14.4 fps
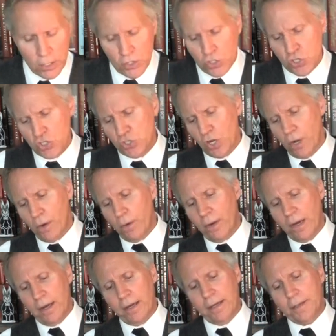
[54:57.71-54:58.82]

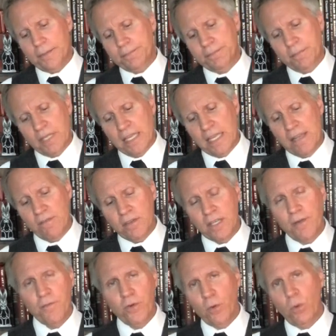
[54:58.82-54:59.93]
So even
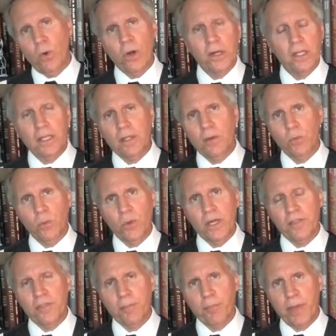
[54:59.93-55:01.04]
if you're working
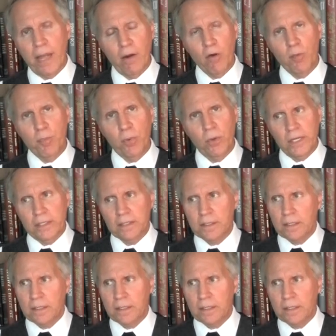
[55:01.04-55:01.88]
with PowerPoint